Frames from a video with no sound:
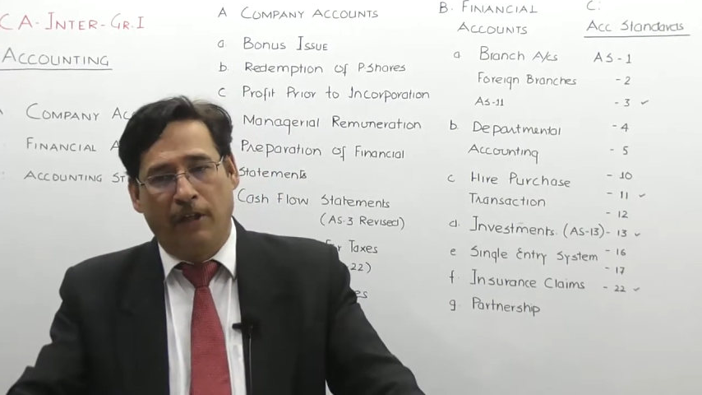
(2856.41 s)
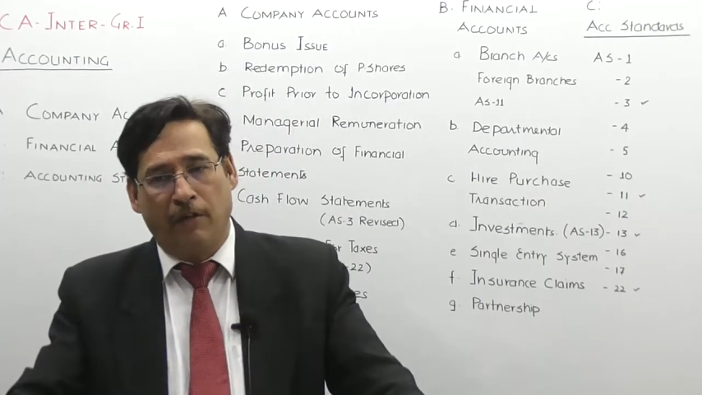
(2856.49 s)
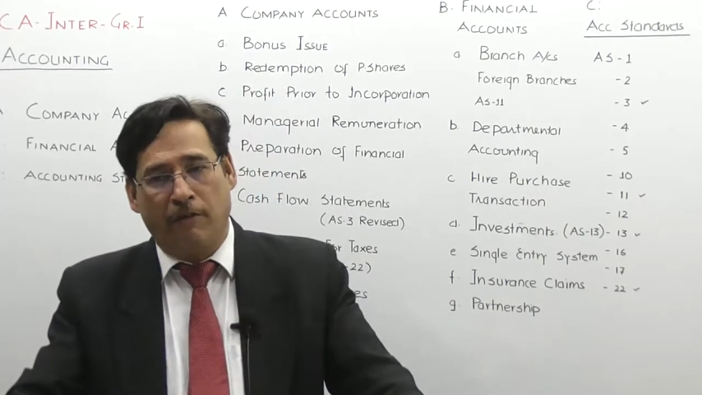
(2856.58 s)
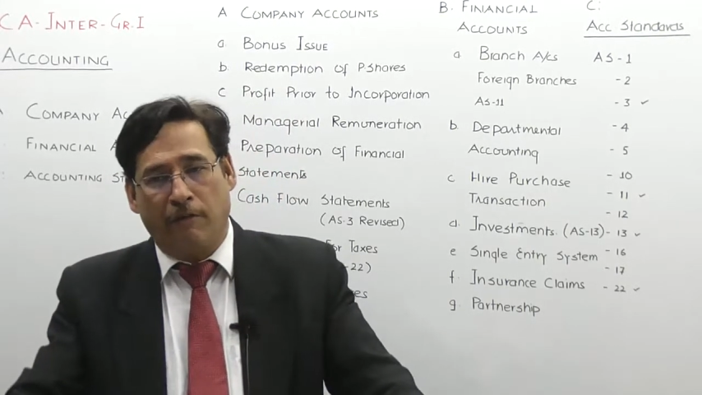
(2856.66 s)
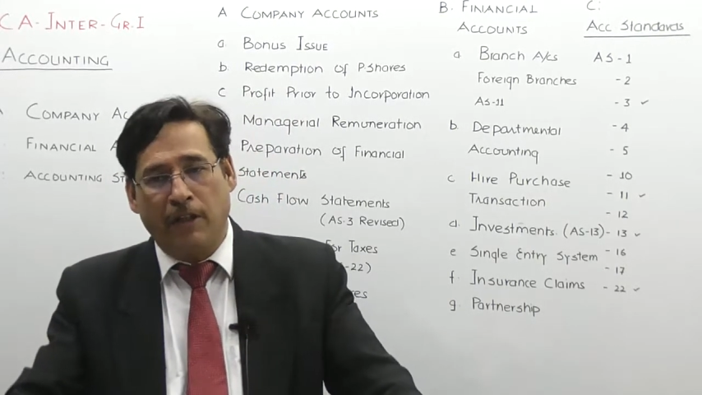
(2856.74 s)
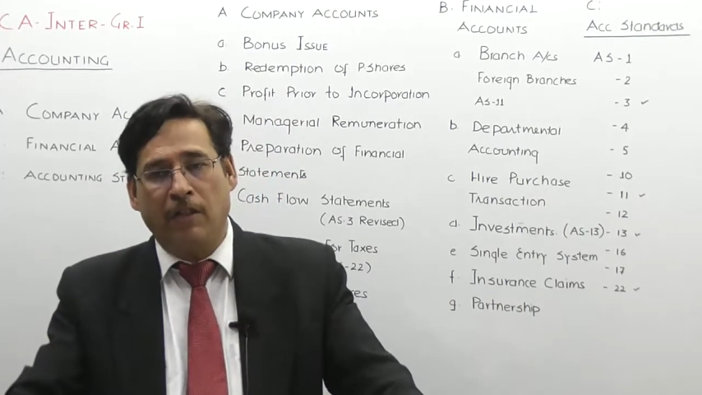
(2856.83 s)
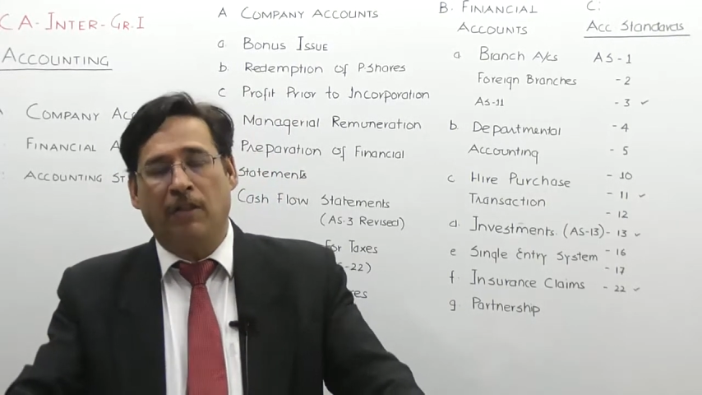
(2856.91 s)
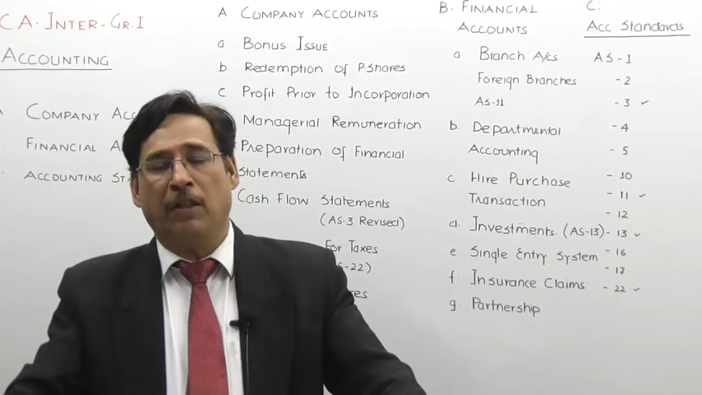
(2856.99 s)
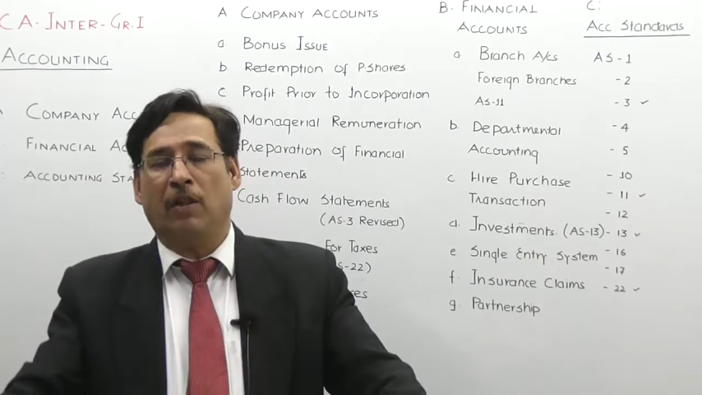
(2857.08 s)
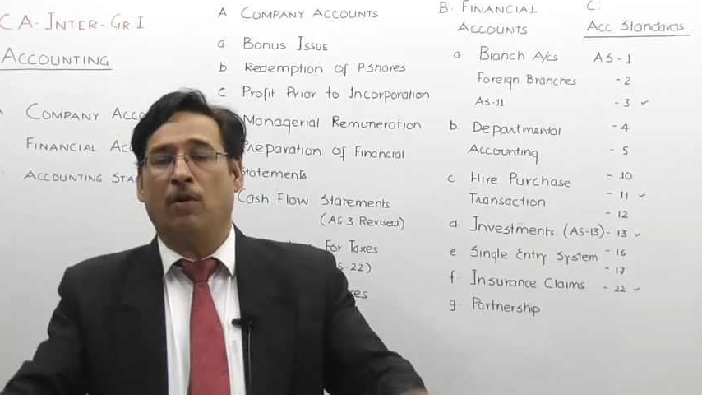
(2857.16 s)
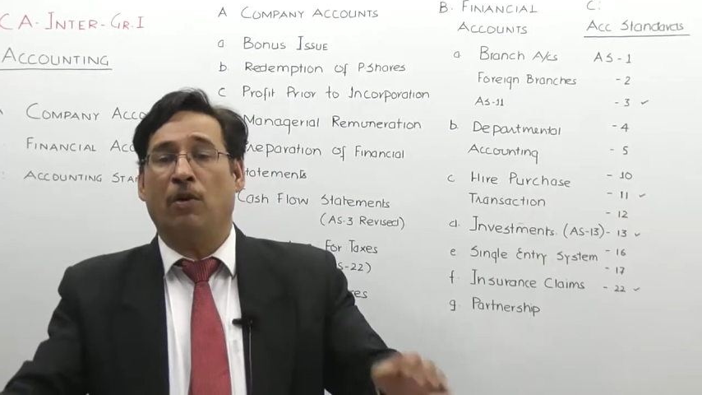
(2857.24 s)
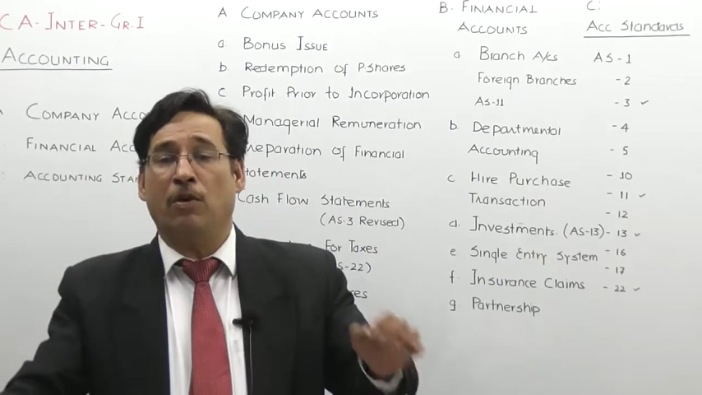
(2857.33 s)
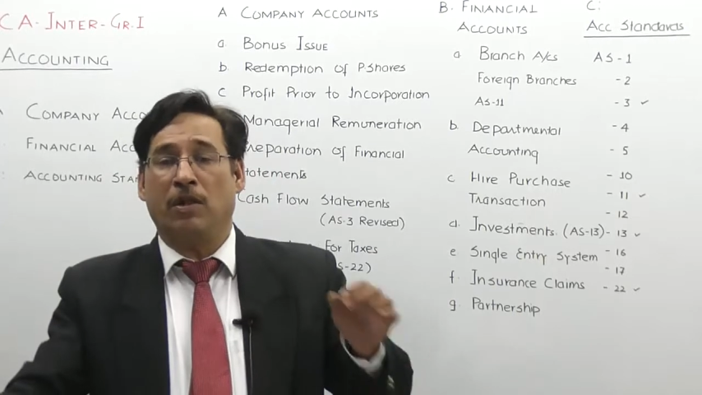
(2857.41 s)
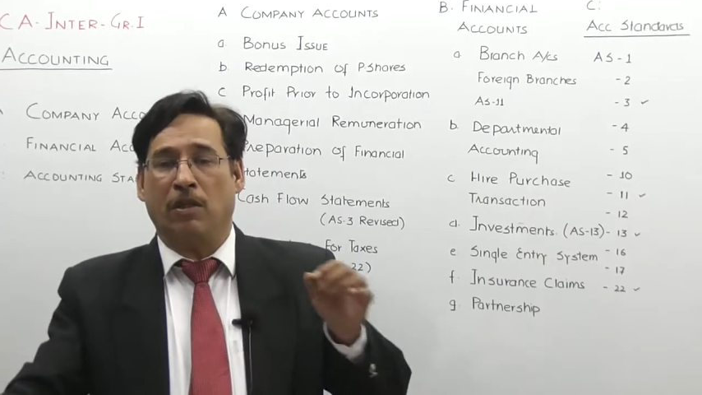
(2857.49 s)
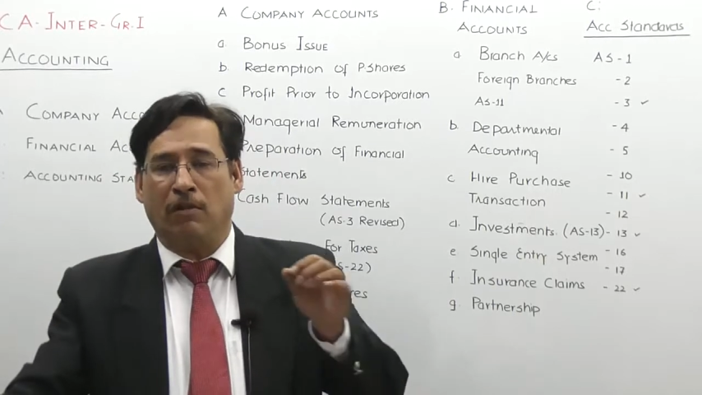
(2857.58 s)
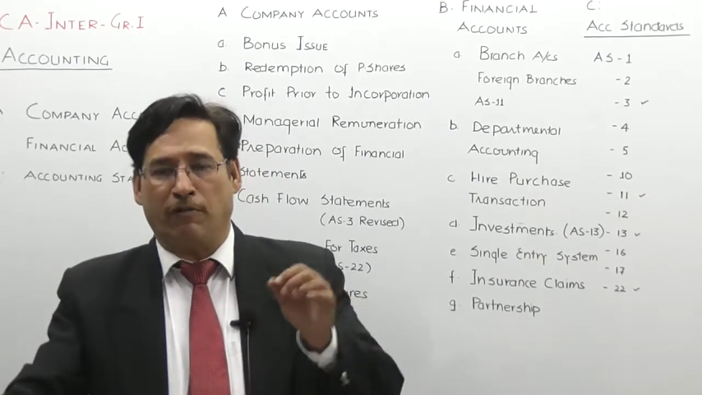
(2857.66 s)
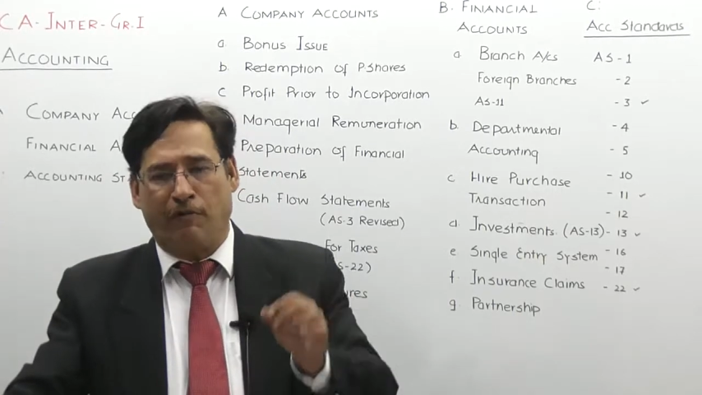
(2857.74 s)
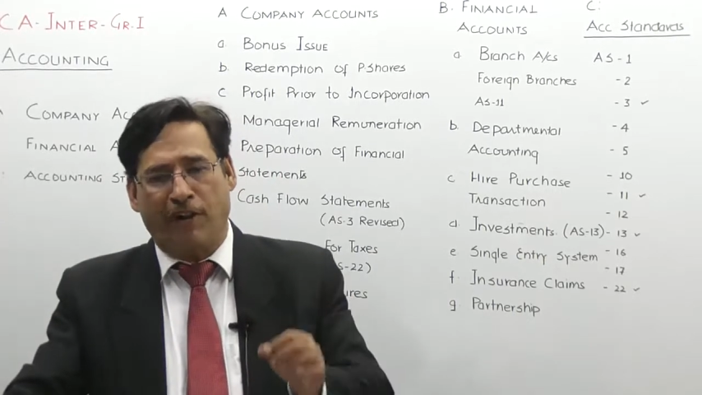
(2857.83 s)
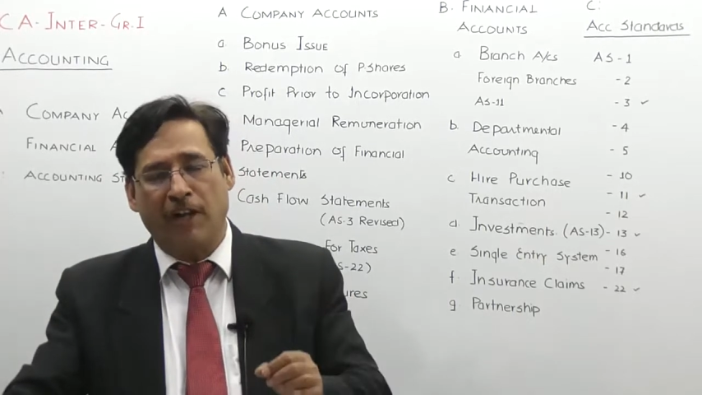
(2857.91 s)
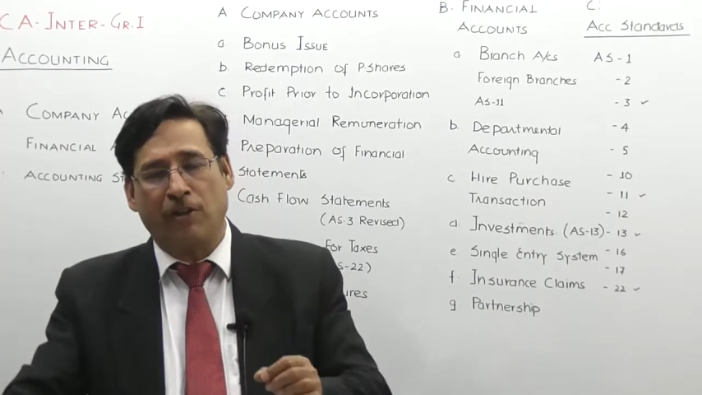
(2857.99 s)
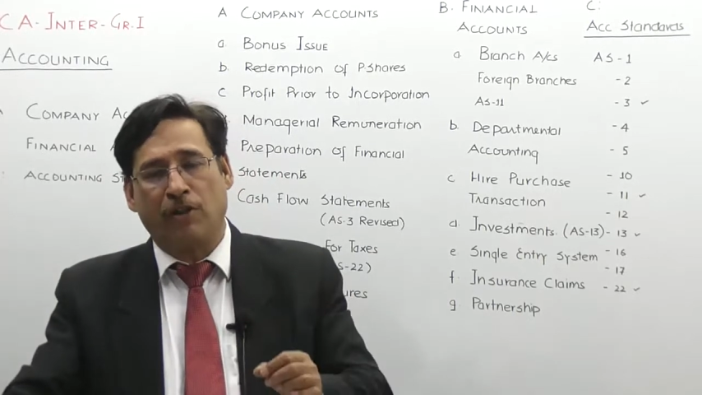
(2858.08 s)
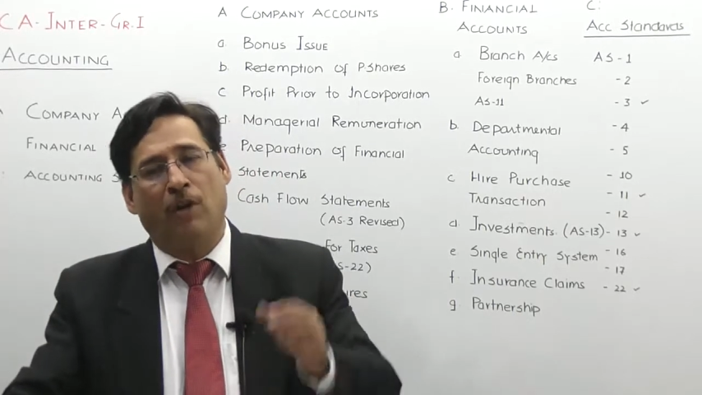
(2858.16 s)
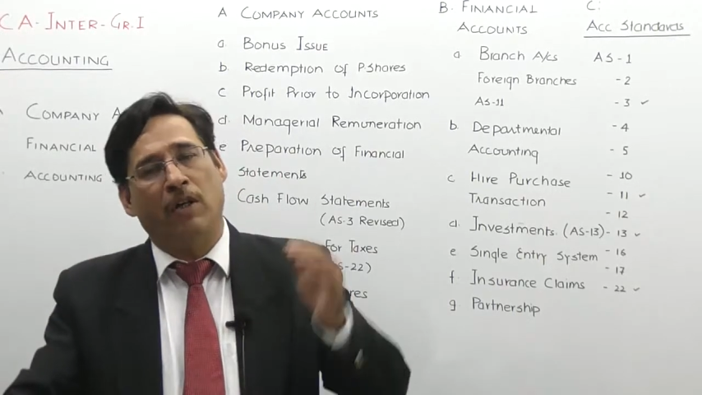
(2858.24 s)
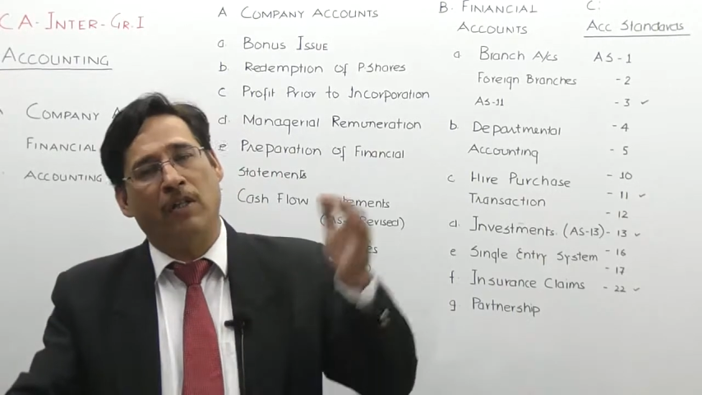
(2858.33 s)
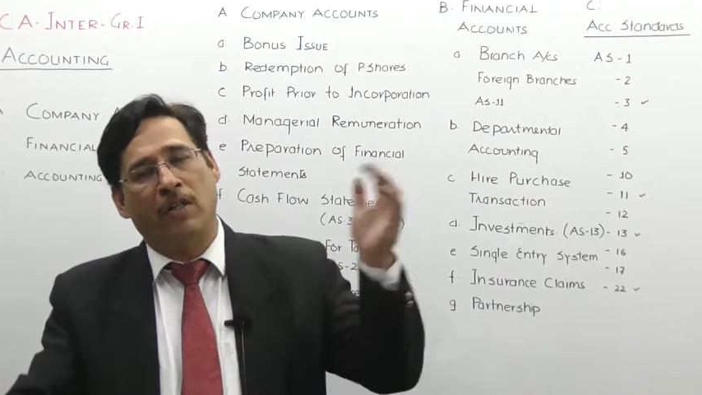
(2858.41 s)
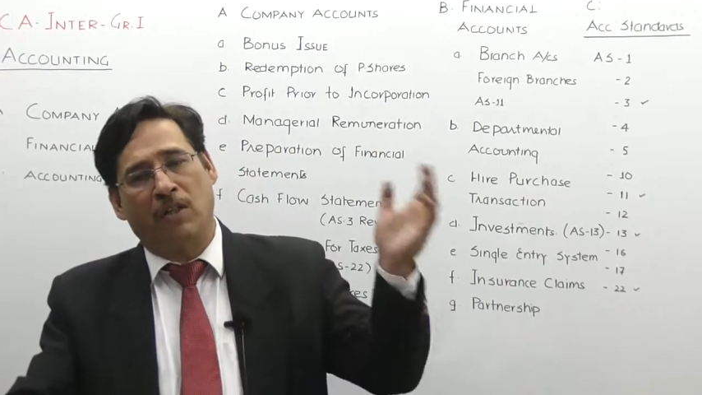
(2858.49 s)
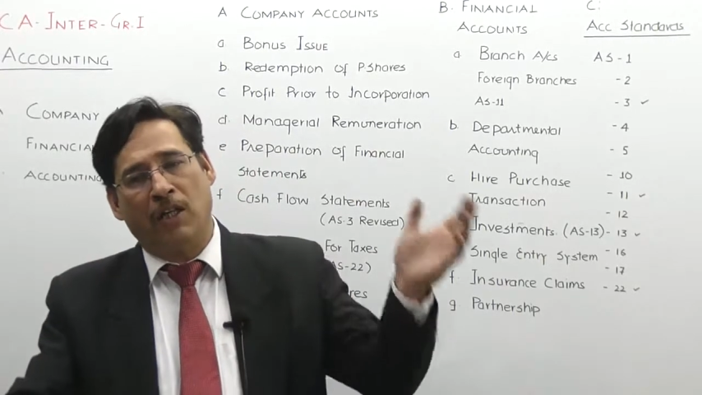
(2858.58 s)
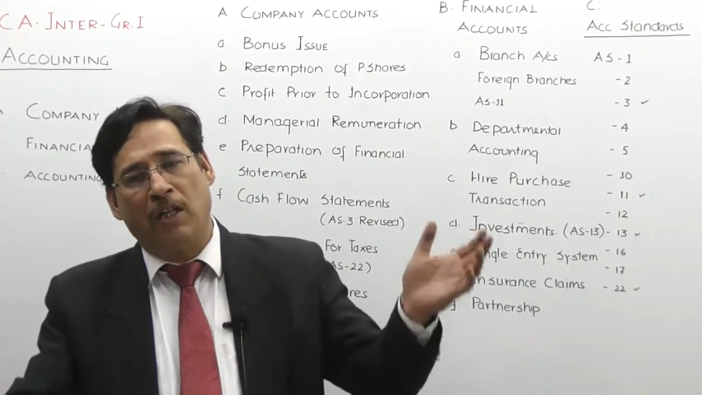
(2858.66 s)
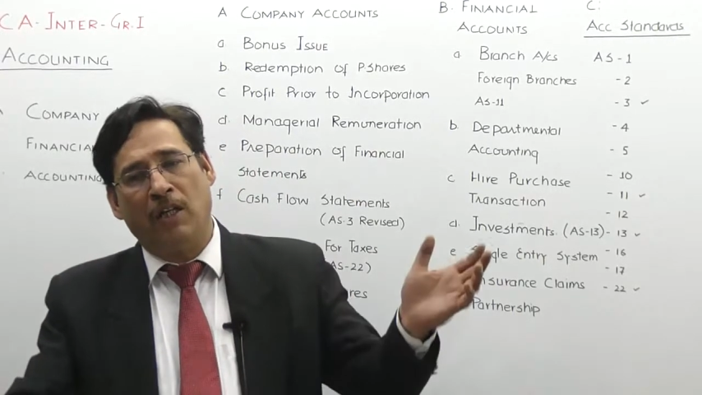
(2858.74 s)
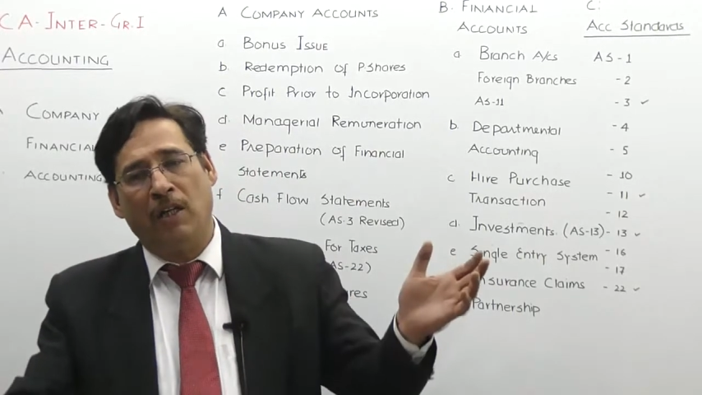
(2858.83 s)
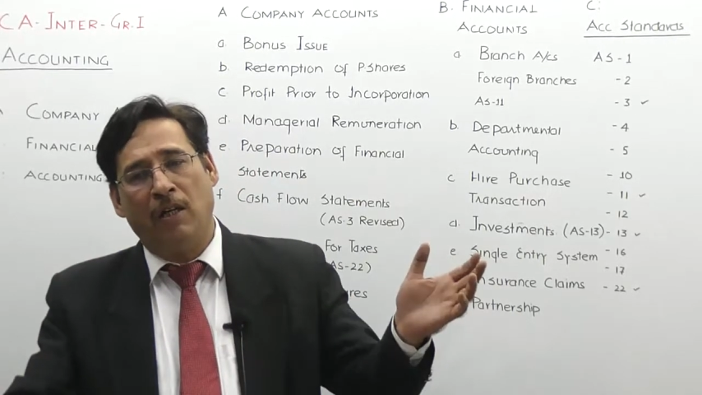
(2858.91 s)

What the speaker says: whether the course is fresh or stale.